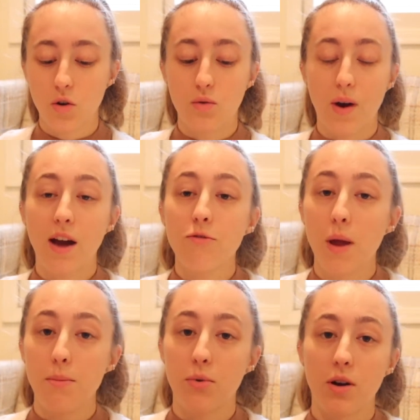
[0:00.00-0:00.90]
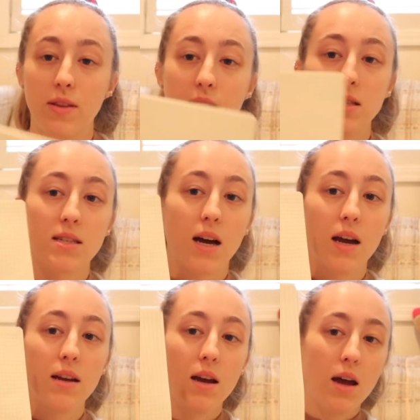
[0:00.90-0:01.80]
graph paper on the
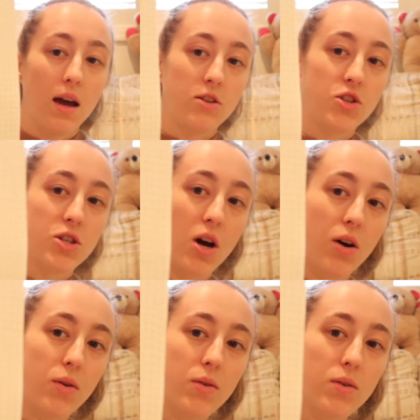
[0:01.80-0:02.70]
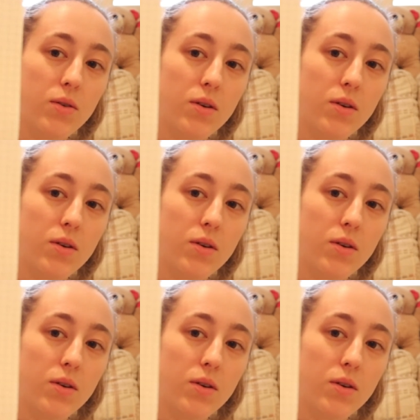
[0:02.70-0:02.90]
inside. So